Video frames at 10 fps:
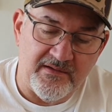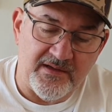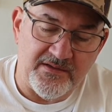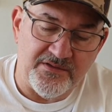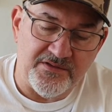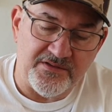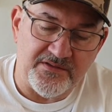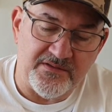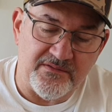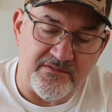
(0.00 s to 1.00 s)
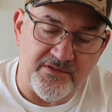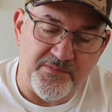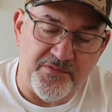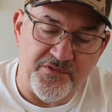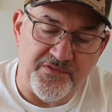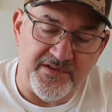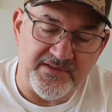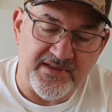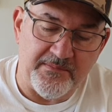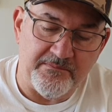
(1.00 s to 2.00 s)
and you just remove the
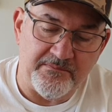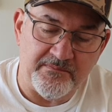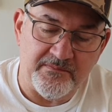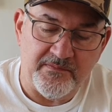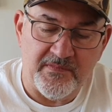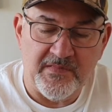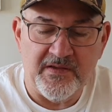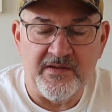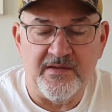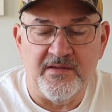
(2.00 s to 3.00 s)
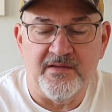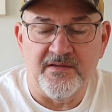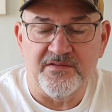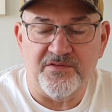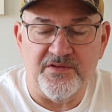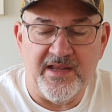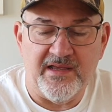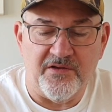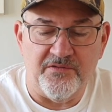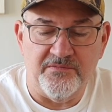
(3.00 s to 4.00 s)
stem. So
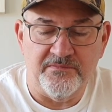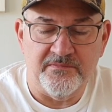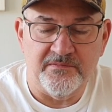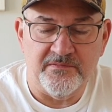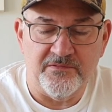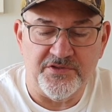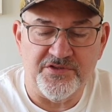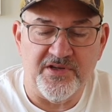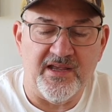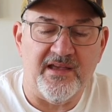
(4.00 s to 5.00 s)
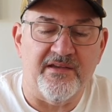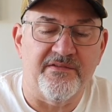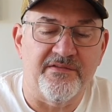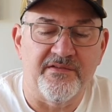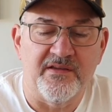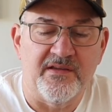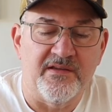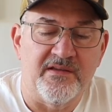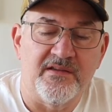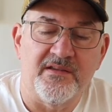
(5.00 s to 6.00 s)
now what you have
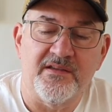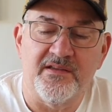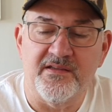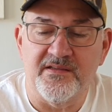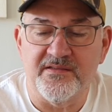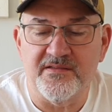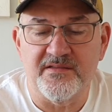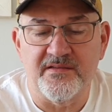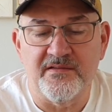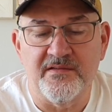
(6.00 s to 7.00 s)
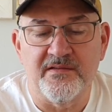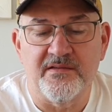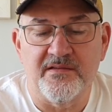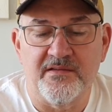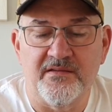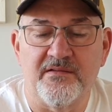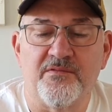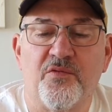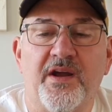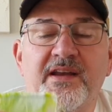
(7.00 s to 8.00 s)
is
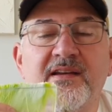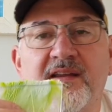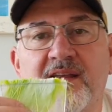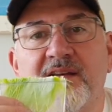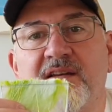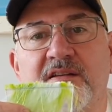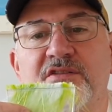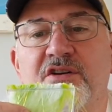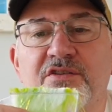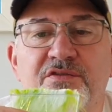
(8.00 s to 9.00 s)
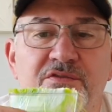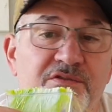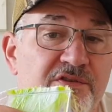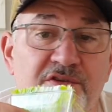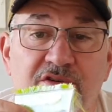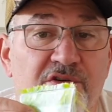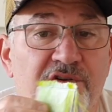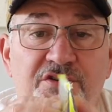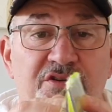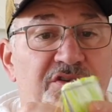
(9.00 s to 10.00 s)
white and chartreuse, or
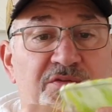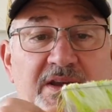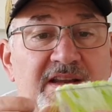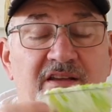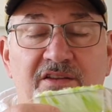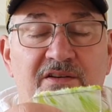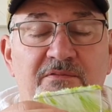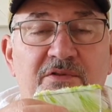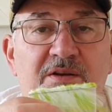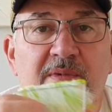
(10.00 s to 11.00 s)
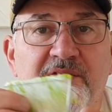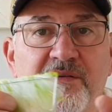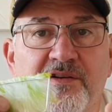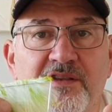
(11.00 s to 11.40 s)
you could do any color. One of my favorite